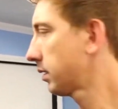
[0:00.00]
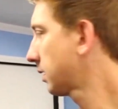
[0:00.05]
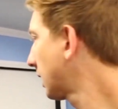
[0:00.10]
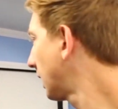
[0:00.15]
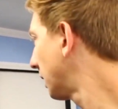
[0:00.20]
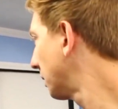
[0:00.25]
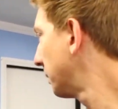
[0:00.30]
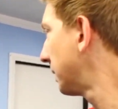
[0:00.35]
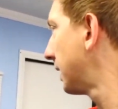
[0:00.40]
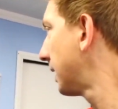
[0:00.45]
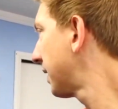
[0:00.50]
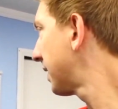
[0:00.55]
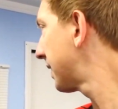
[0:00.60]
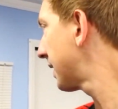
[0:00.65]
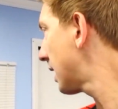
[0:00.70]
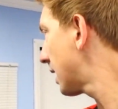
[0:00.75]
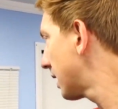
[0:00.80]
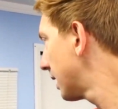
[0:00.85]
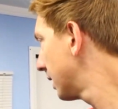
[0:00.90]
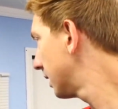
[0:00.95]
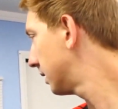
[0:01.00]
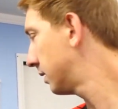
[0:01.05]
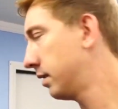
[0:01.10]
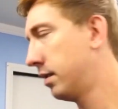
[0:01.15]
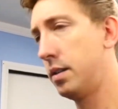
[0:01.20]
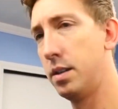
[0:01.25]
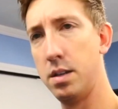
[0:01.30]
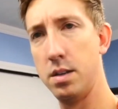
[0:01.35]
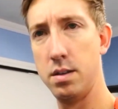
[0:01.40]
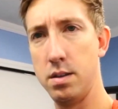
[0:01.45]
Okay, wait. I thought
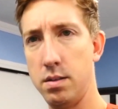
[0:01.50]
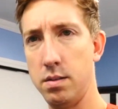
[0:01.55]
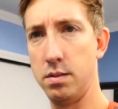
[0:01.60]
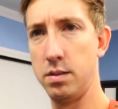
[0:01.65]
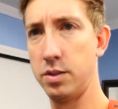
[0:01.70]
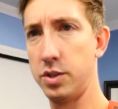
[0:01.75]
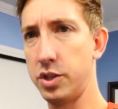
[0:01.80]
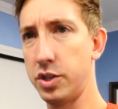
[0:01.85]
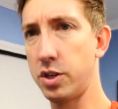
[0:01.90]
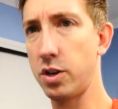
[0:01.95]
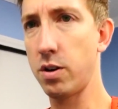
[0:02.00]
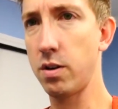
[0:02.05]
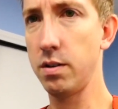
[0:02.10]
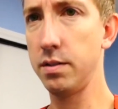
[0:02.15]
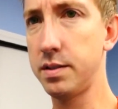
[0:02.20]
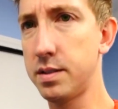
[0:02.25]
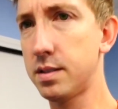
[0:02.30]
I just heard